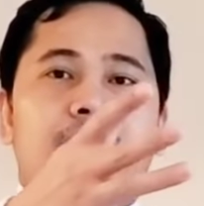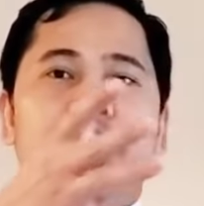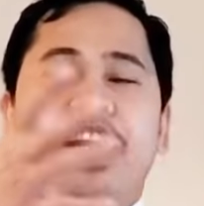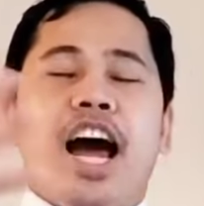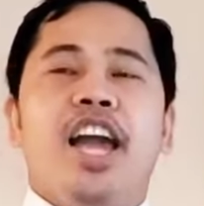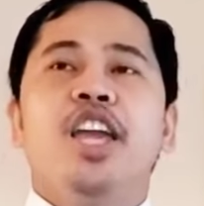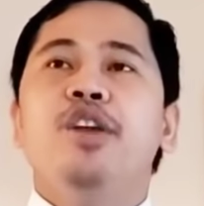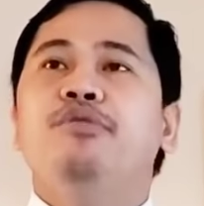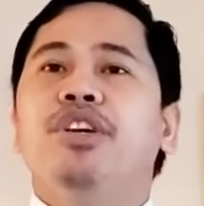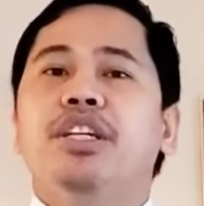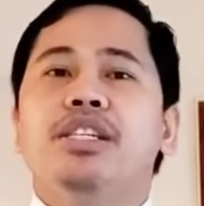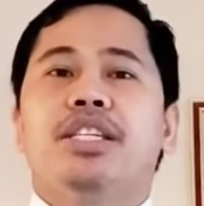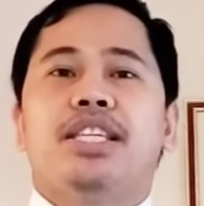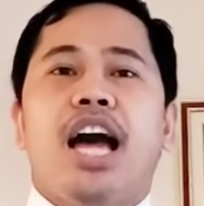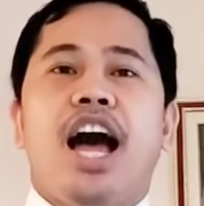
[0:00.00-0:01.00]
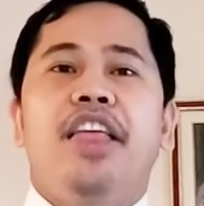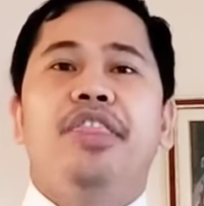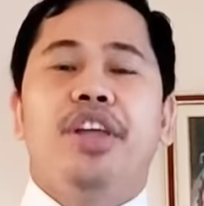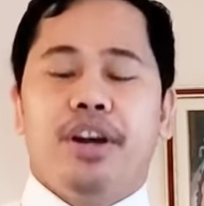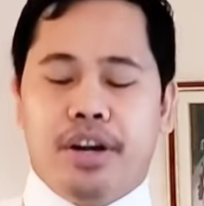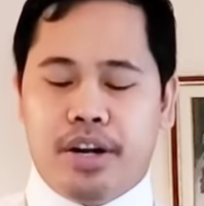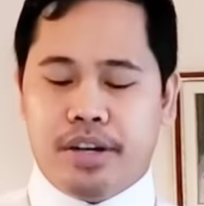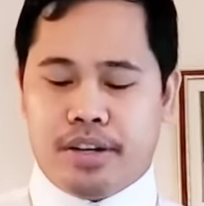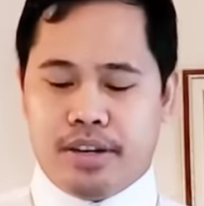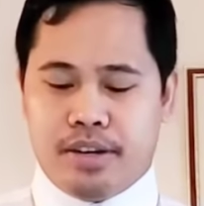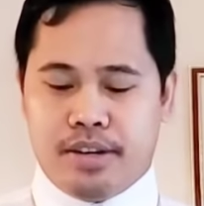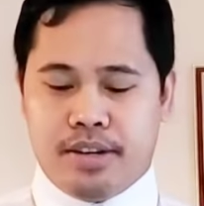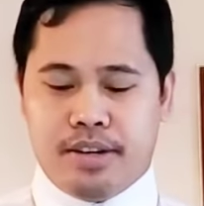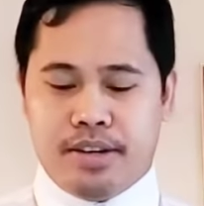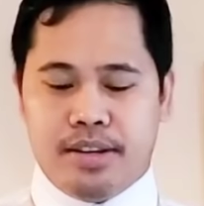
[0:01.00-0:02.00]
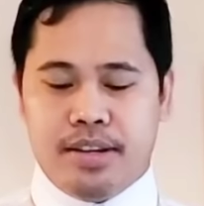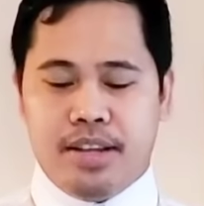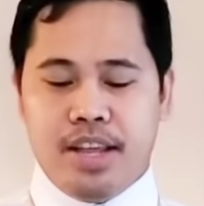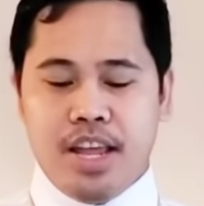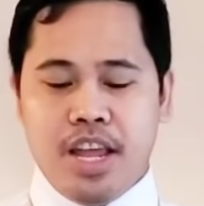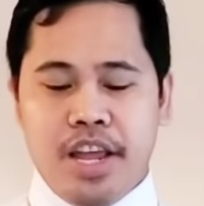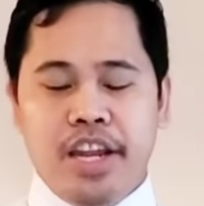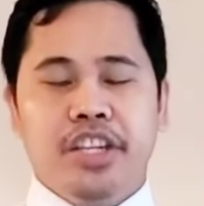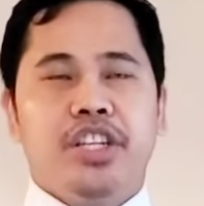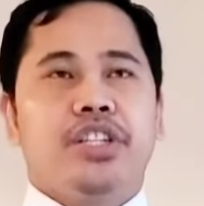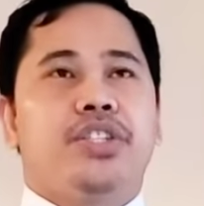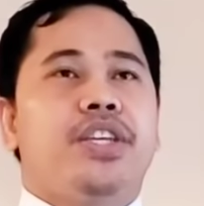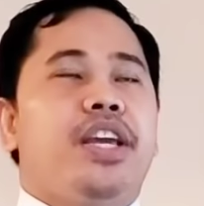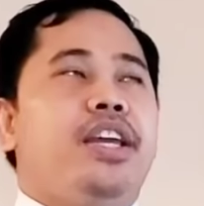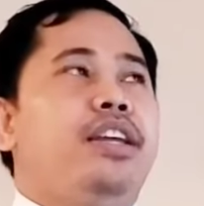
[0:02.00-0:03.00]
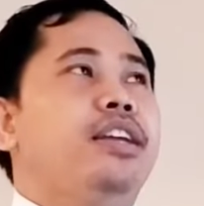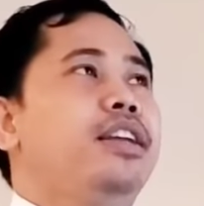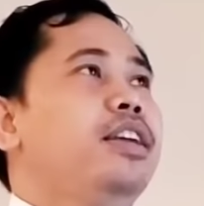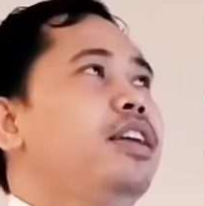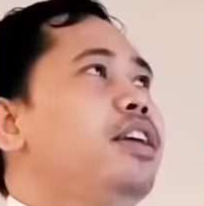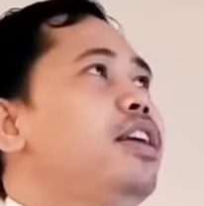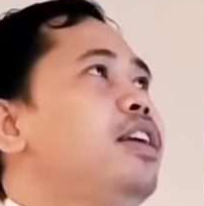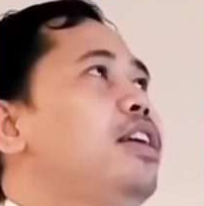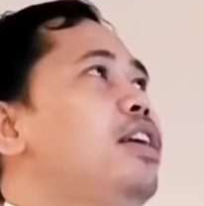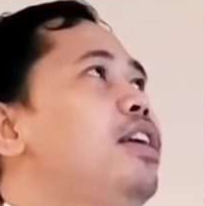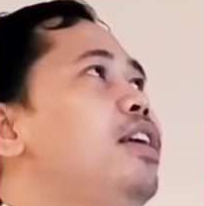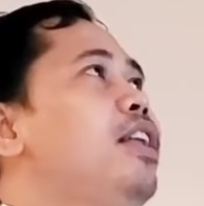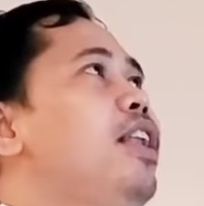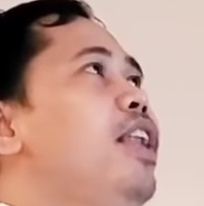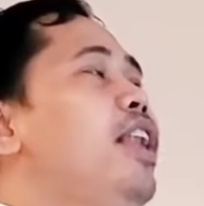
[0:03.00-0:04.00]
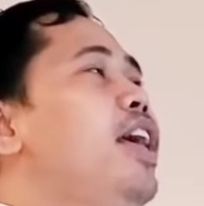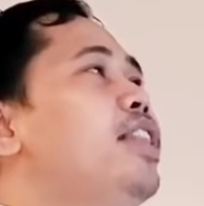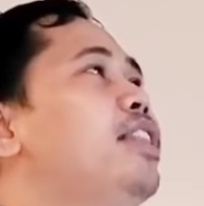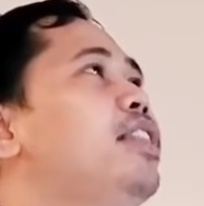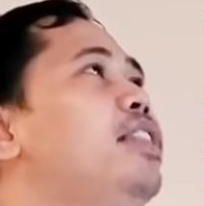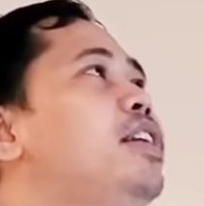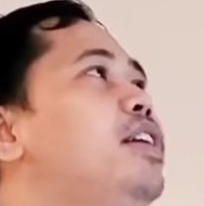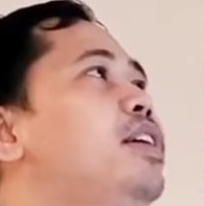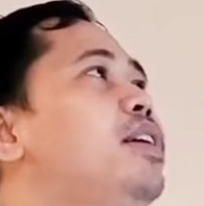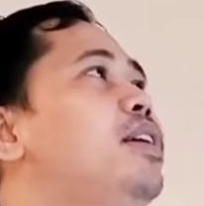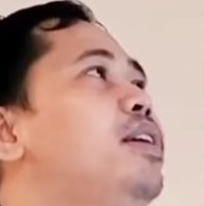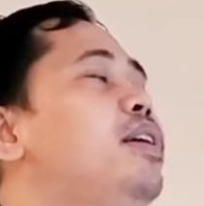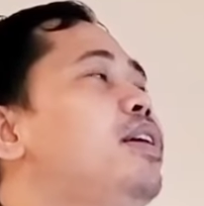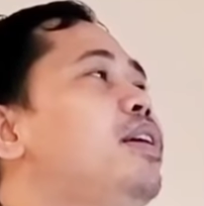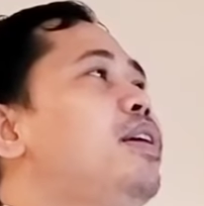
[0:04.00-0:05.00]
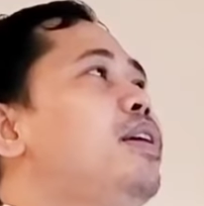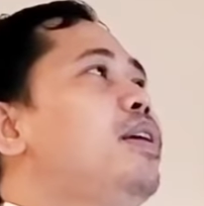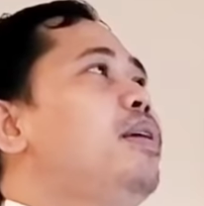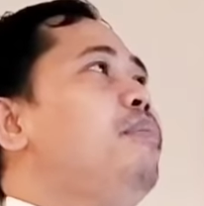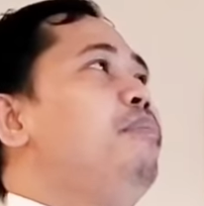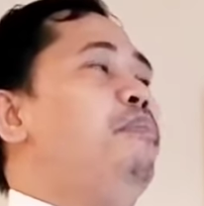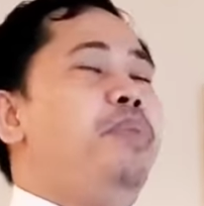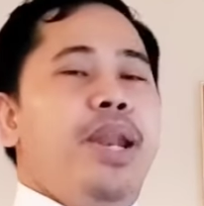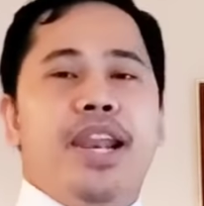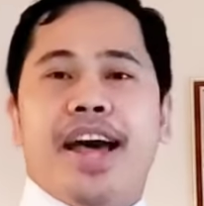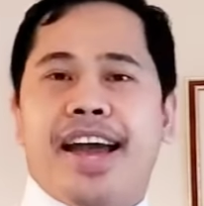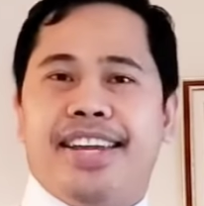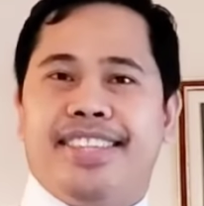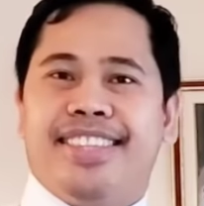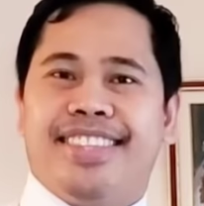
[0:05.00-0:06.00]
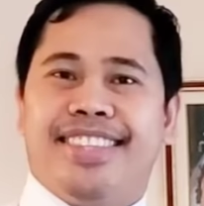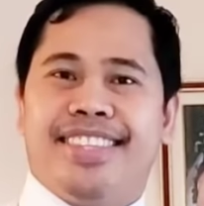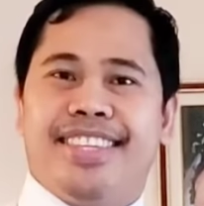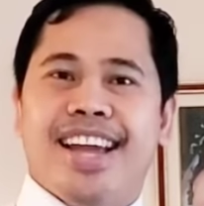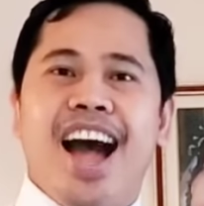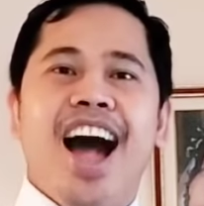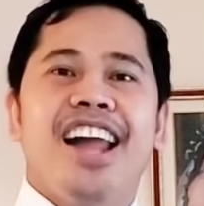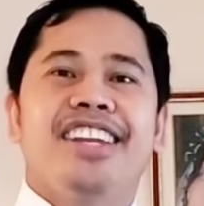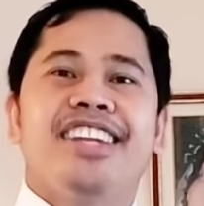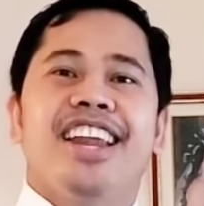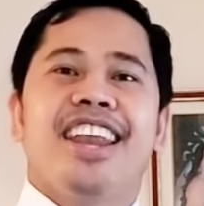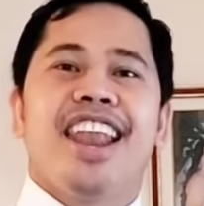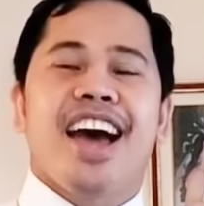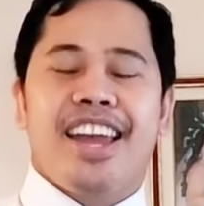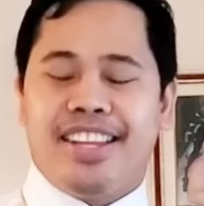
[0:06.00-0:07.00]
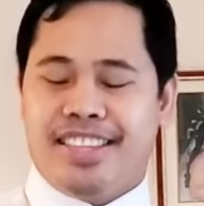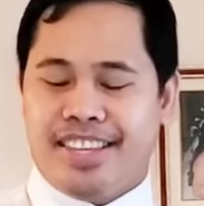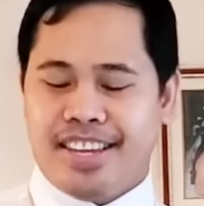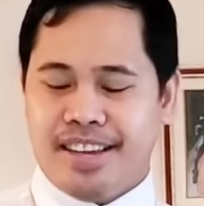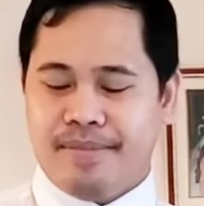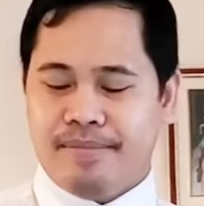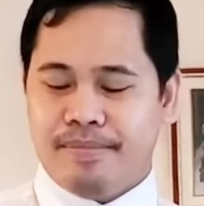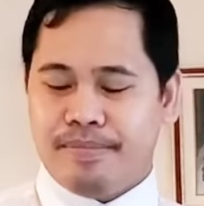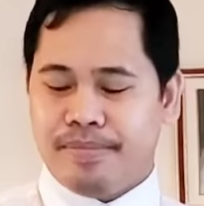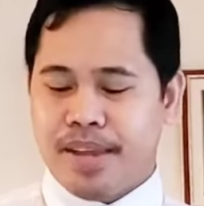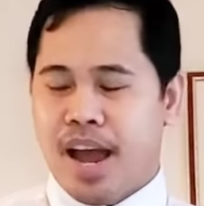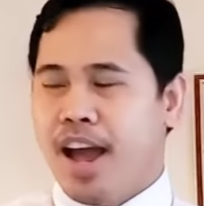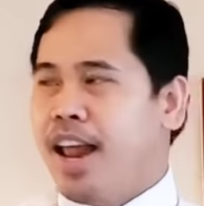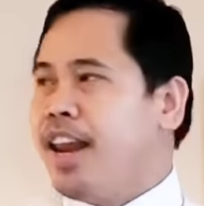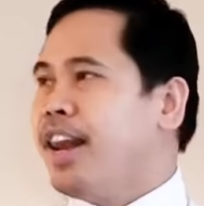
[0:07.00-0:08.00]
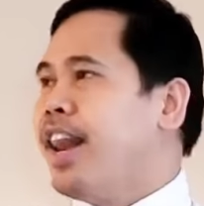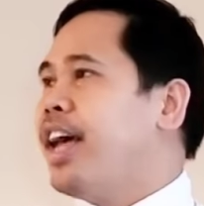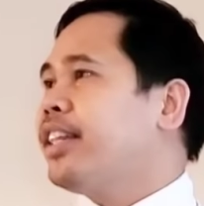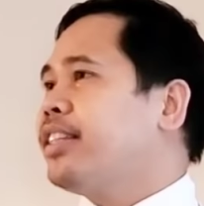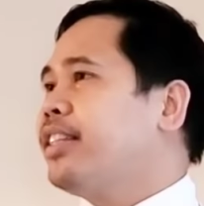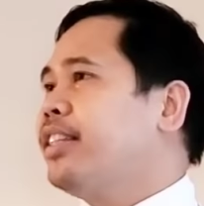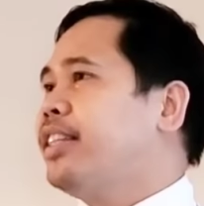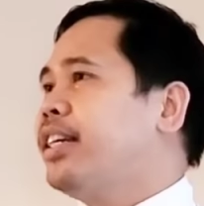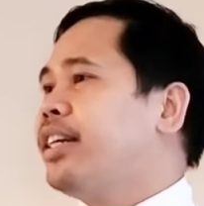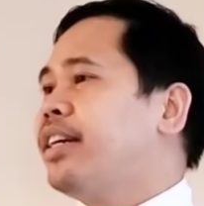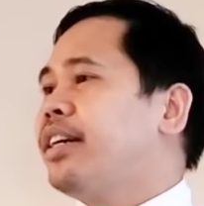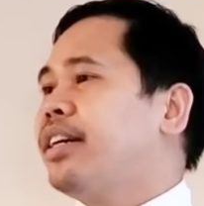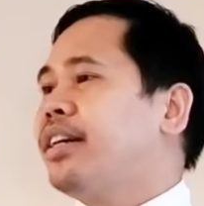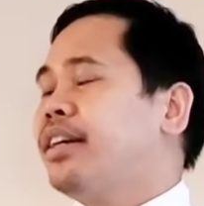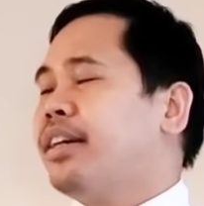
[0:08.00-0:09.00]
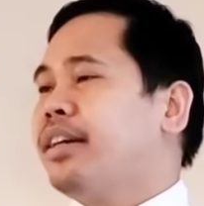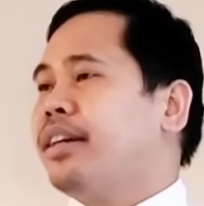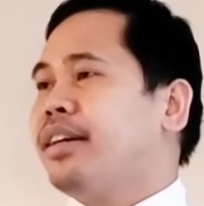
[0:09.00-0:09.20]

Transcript: the heavens and the earth, He just said, Let there be light. And the light came. Let there